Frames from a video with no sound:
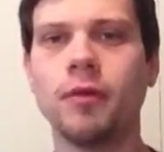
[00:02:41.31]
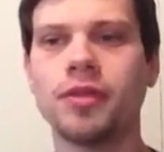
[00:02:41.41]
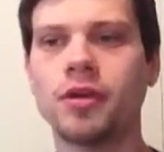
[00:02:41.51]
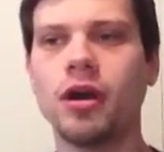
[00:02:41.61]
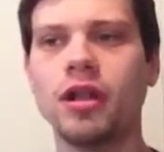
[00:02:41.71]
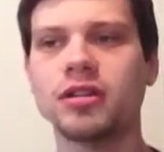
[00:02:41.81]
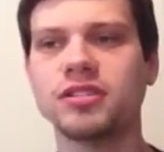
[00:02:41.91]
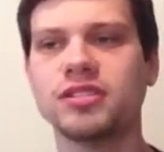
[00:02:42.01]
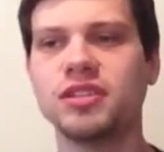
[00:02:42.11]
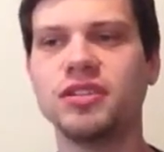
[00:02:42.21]
The
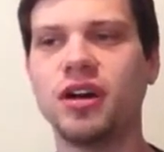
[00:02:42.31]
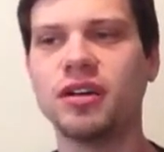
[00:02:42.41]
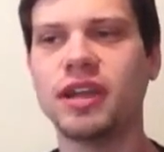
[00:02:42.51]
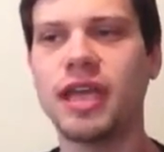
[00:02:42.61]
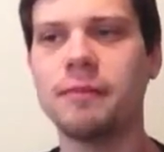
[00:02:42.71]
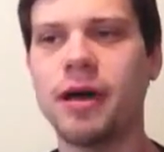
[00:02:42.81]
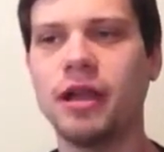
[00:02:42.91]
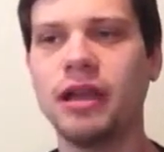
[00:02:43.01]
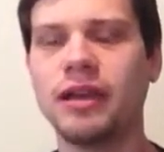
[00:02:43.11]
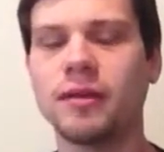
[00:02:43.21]
colors did not came out
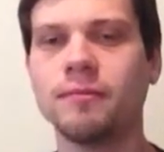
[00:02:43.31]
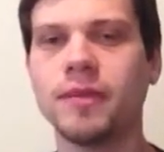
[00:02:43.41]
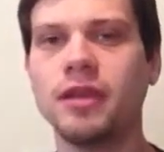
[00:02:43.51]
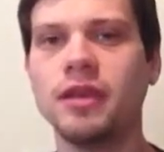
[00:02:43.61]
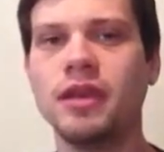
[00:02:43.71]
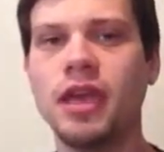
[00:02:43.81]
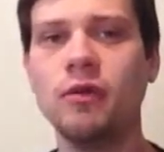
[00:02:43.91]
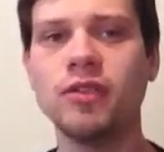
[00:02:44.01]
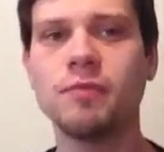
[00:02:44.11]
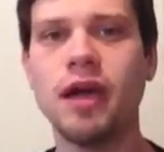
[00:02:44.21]
later. It
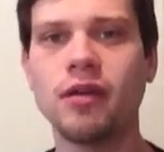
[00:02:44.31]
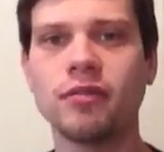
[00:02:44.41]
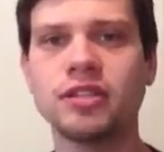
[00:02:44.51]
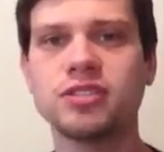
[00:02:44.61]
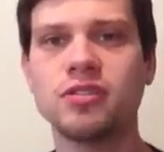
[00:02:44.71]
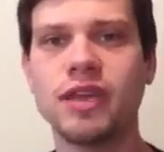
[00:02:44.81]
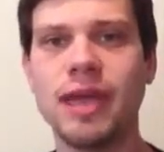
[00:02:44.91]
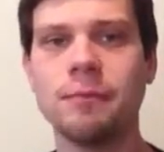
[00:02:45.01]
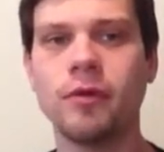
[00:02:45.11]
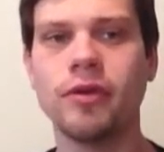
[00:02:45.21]
was my original
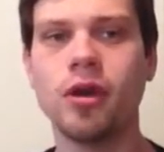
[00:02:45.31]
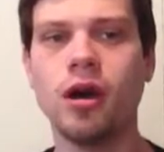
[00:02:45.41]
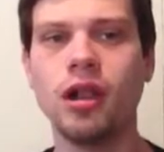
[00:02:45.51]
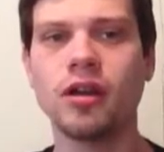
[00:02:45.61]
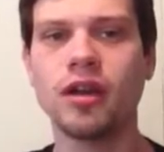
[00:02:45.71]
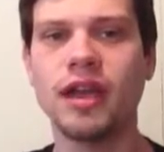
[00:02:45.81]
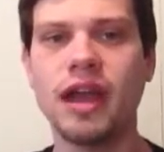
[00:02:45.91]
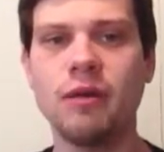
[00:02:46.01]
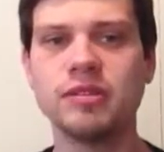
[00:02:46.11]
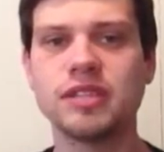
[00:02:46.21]
Game Boy Color, and
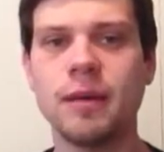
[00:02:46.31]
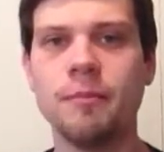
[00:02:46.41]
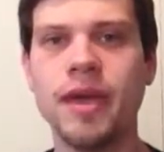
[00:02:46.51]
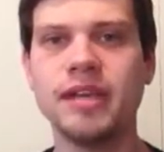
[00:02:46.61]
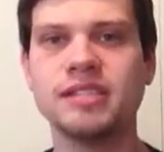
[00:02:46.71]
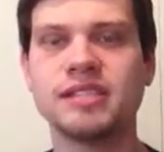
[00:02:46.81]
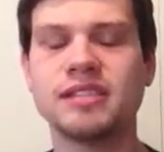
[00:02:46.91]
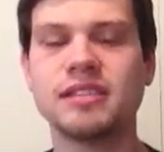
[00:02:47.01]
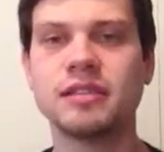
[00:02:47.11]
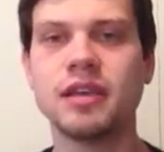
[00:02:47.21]
I was amazed
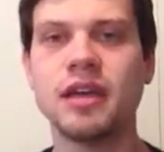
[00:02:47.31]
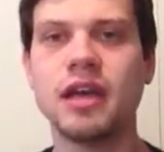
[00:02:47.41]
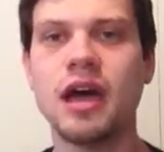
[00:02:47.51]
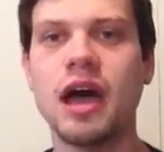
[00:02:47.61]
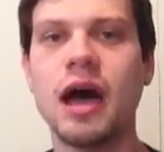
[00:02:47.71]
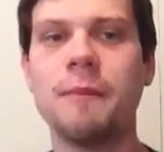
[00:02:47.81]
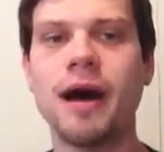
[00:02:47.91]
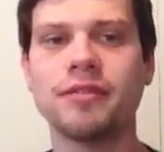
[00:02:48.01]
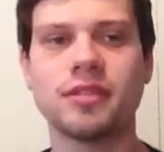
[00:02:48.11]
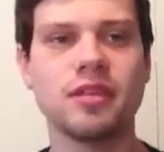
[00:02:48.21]

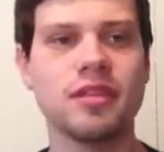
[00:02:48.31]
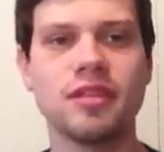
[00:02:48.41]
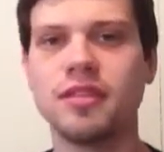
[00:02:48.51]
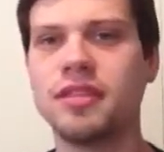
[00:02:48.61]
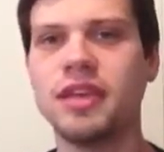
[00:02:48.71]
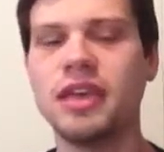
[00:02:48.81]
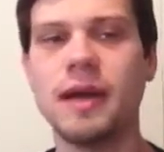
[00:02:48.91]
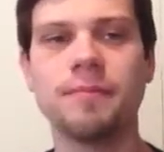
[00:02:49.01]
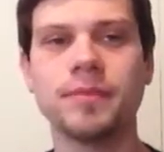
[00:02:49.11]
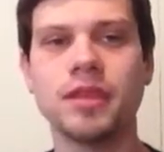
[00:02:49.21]
about the
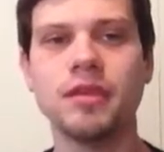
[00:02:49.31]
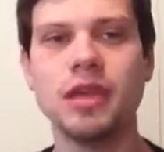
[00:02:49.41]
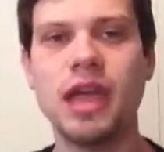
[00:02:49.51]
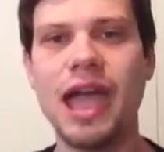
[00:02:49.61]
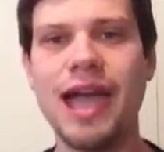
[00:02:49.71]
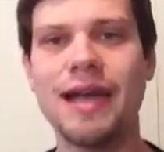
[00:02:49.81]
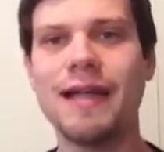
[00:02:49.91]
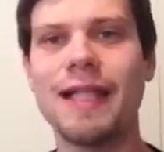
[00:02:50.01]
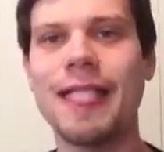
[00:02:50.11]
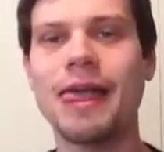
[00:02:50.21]

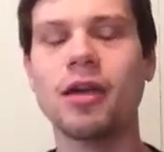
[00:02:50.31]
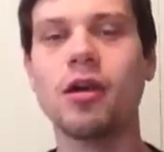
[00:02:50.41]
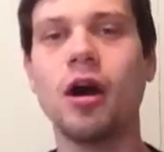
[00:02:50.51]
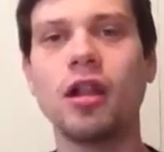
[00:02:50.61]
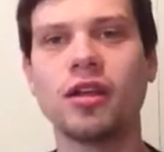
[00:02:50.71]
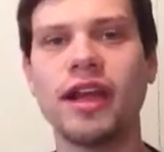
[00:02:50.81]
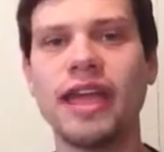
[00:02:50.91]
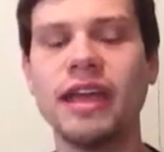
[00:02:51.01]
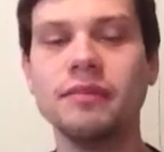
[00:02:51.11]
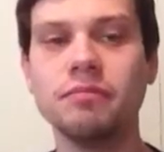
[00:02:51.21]
color
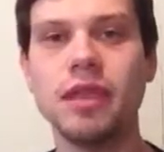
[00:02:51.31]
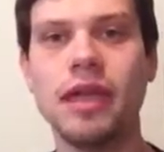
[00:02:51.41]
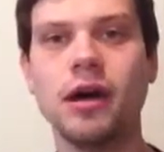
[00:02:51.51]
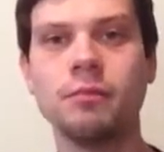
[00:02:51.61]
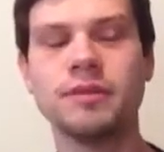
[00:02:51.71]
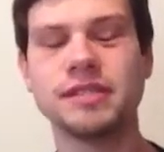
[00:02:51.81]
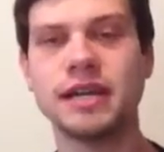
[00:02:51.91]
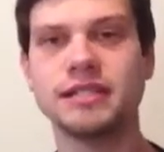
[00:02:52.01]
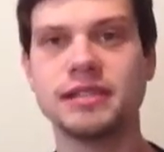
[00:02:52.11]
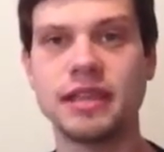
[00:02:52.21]
handheld
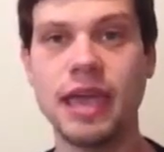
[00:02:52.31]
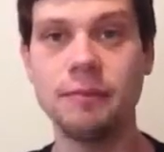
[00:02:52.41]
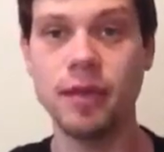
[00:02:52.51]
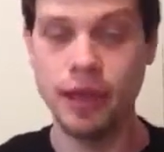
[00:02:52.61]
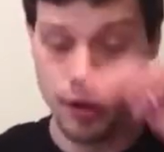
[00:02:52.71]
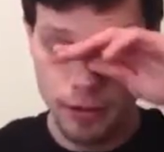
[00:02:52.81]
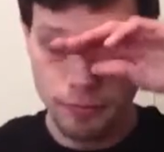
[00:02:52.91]
besides the Game Gear.